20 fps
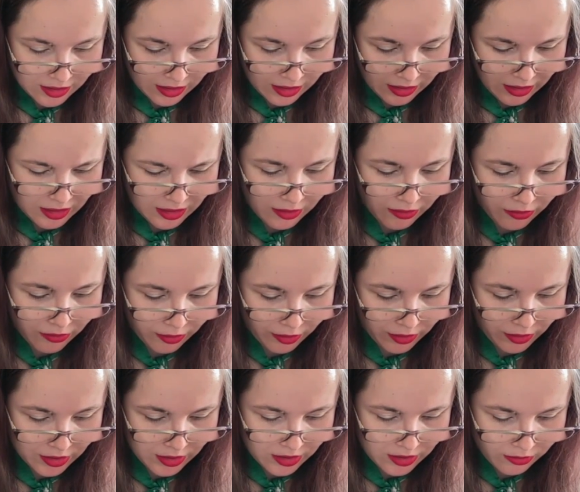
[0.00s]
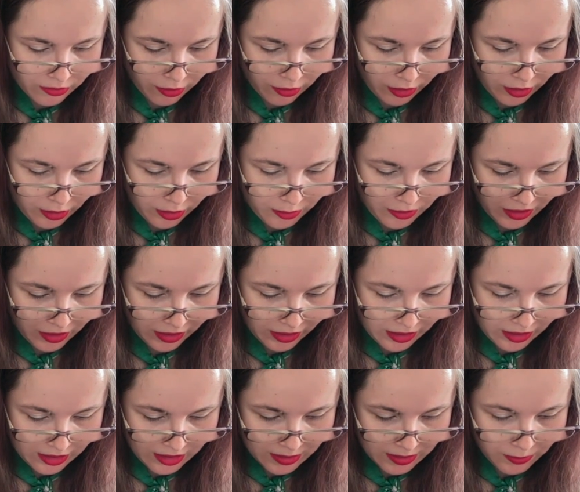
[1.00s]
I think, the first volume that
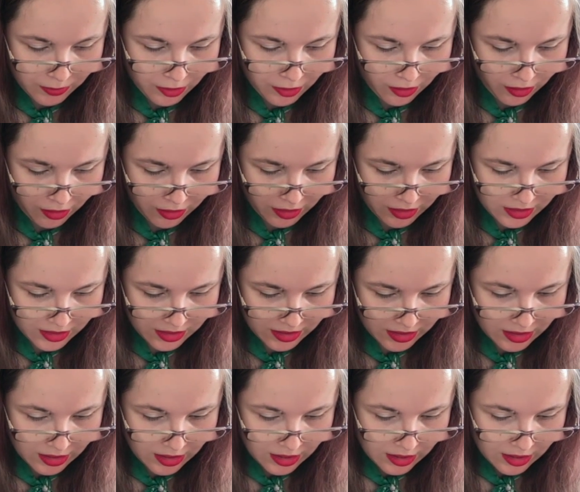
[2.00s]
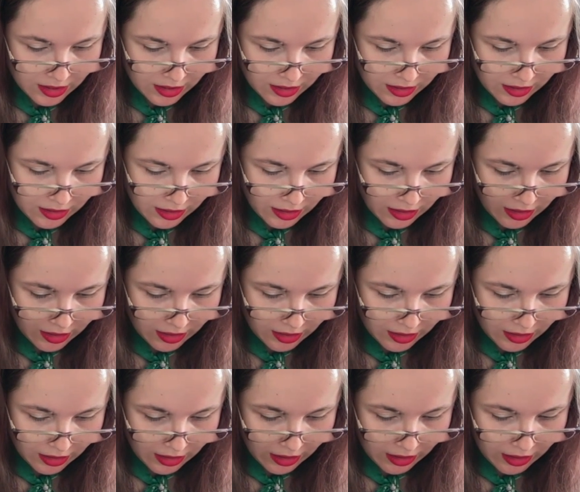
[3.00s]
has parts.
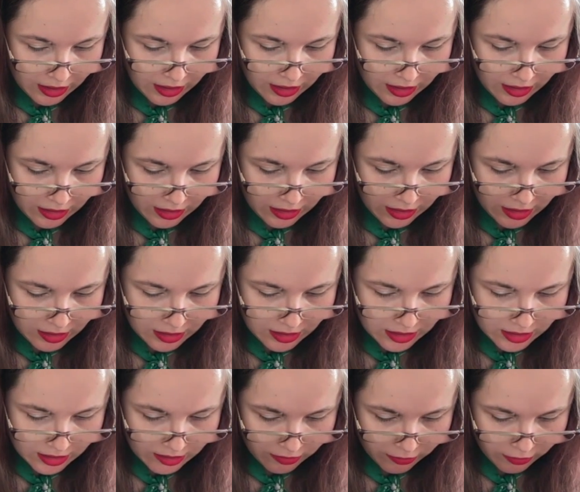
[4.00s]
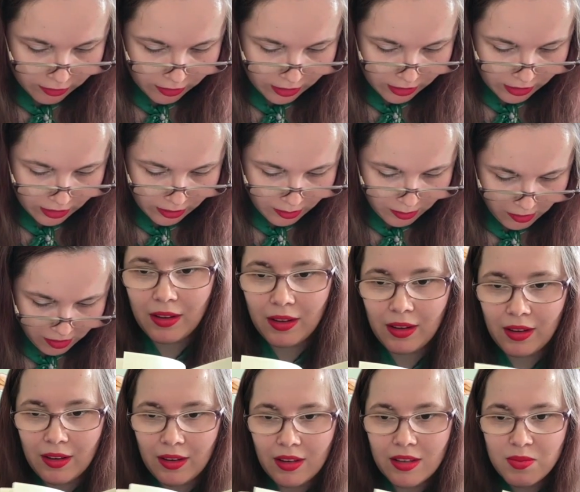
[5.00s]
Then in this volume,
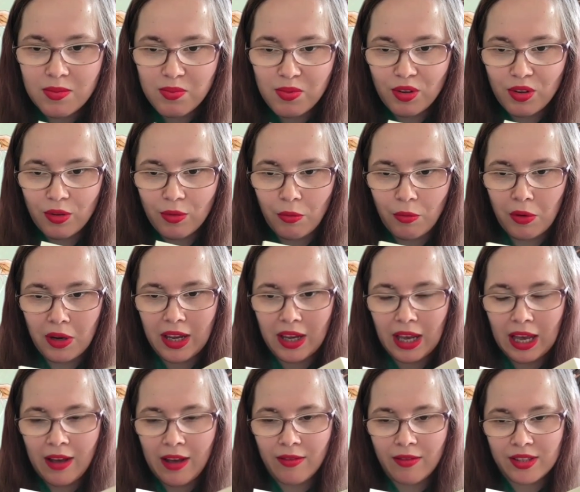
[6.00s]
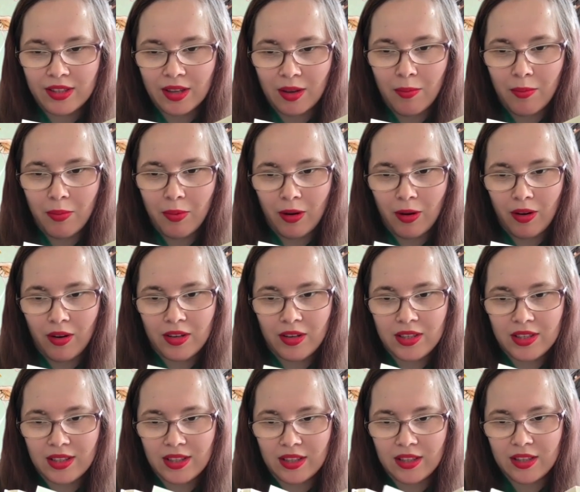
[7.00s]
in this book, we have some
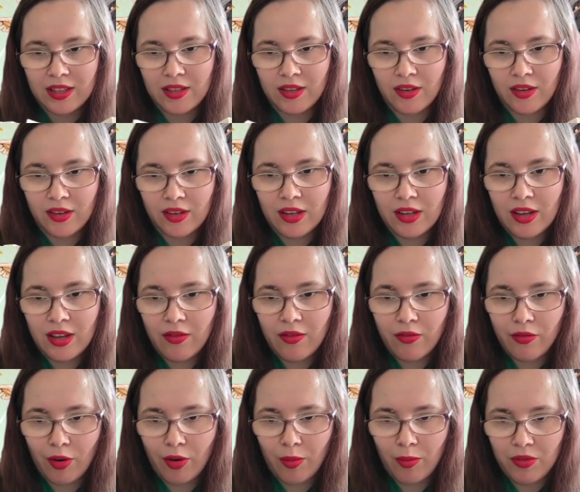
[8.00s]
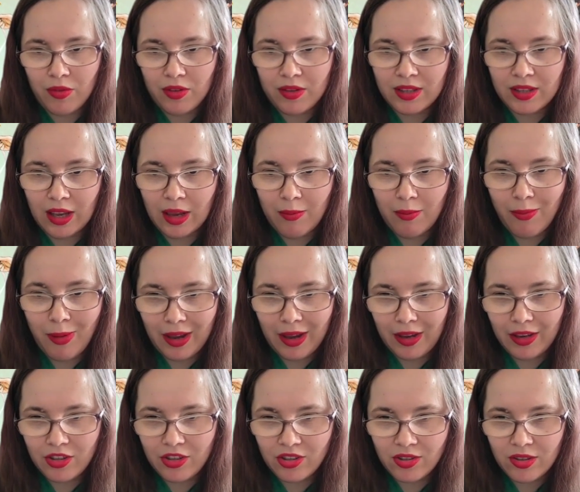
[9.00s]
parts that start from the same
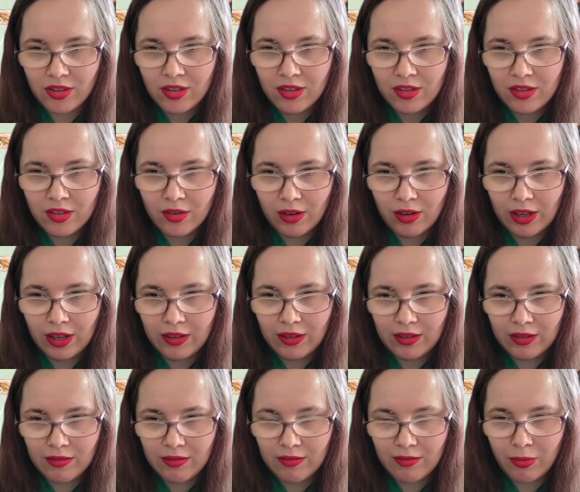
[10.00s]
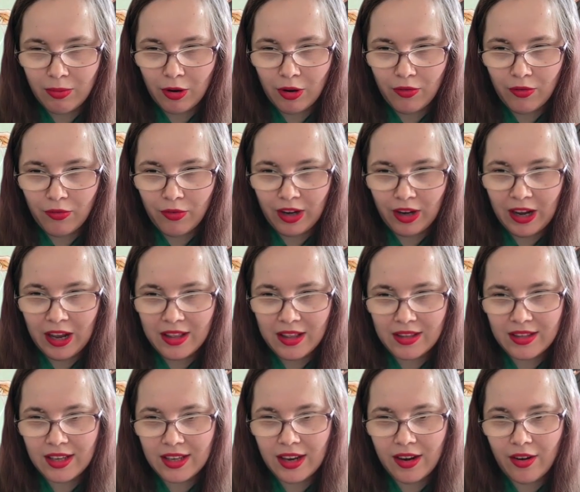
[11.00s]
page. So like part 3
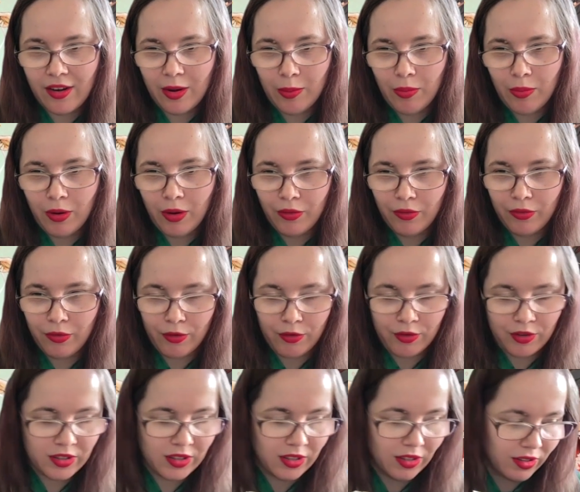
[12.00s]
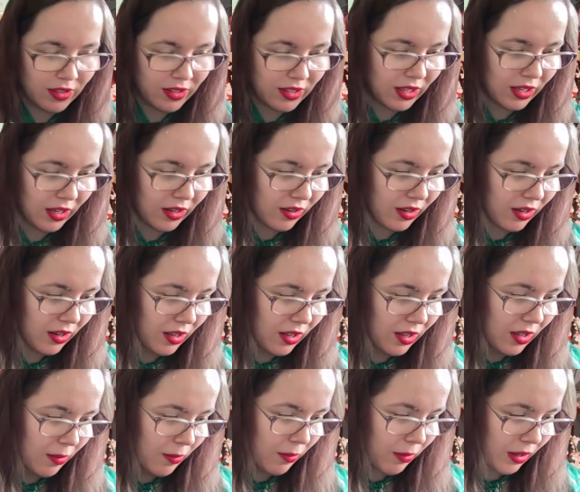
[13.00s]
ends here and part 4 starts here.
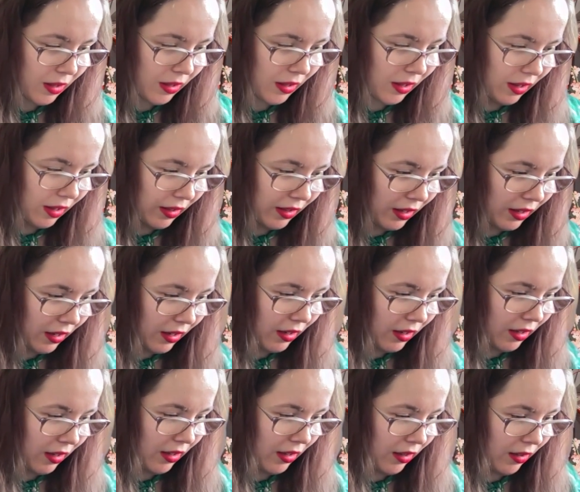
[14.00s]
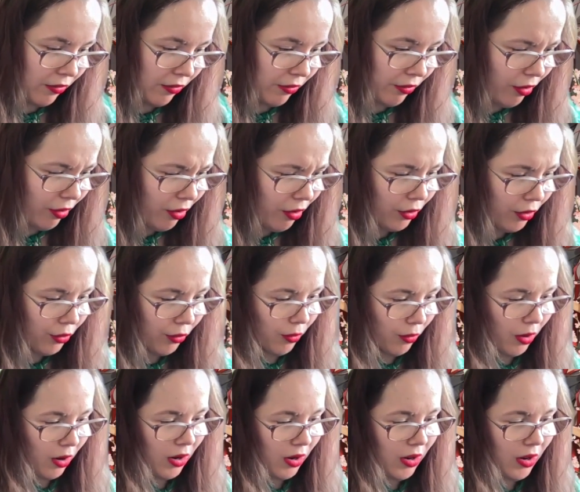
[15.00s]
But I think in the third
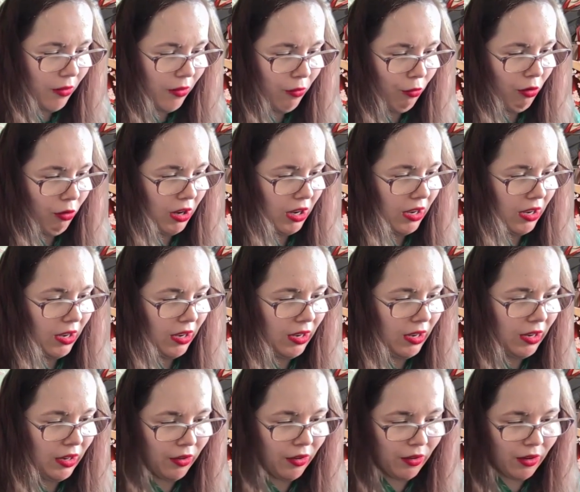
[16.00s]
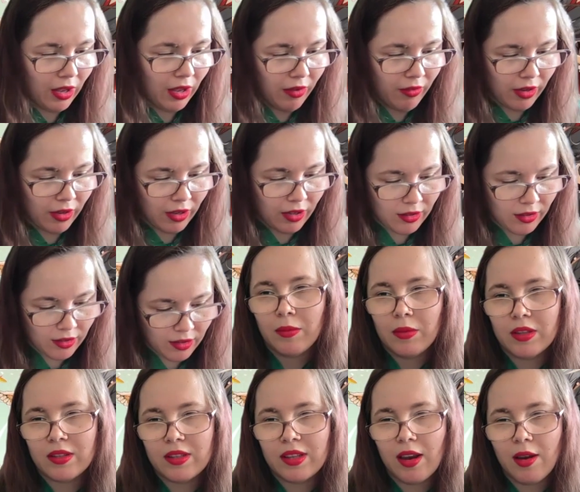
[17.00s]
one, we don't have that.
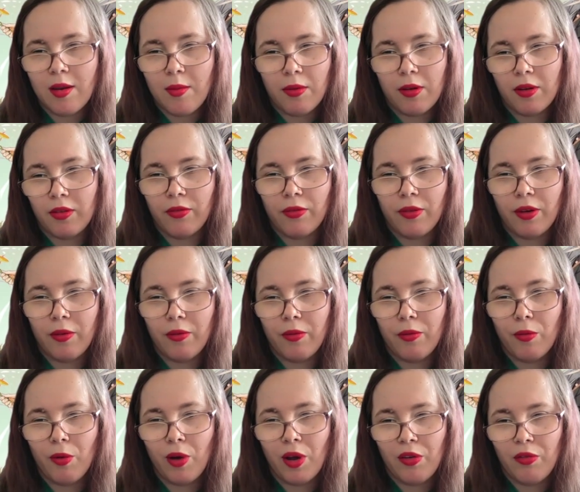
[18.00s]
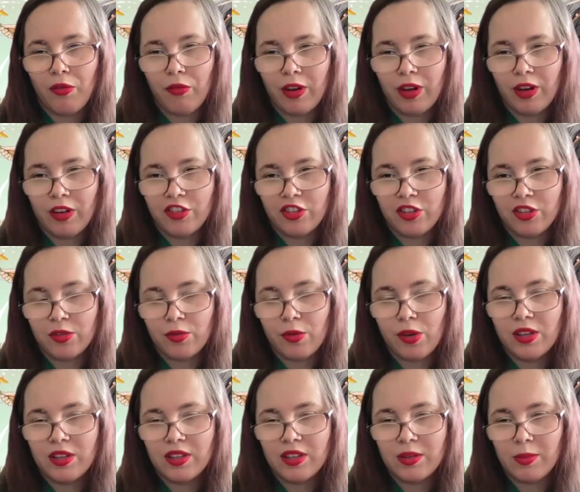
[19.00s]
Because here part 1 finishes
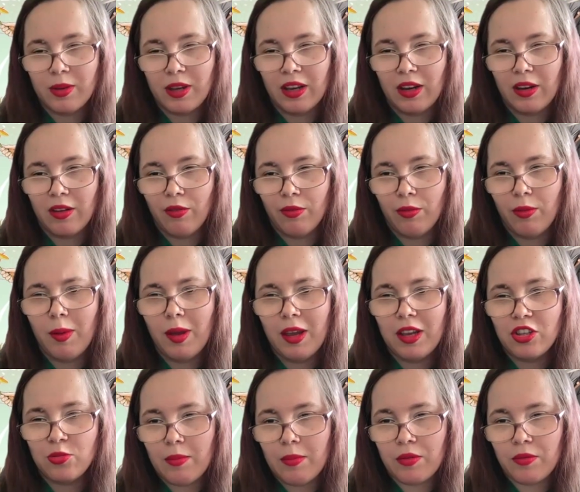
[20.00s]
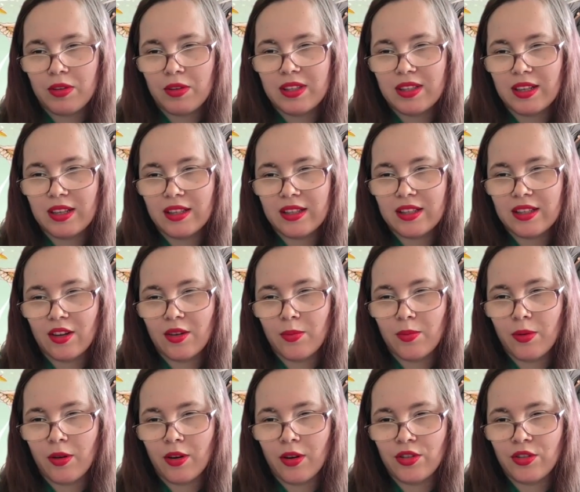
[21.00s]
quite at the beginning of the page, but we still
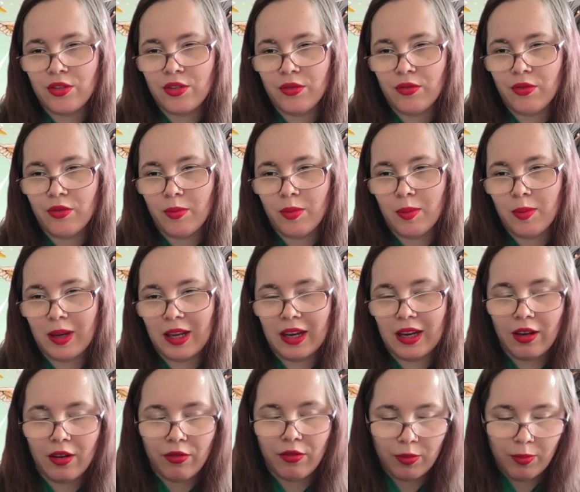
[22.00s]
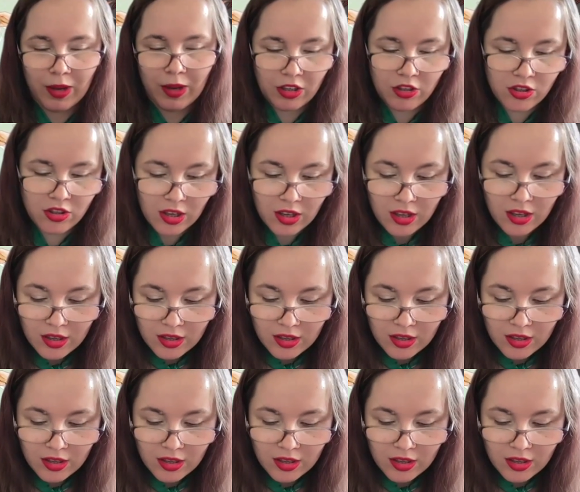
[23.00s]
start part 2 from the beginning of the page.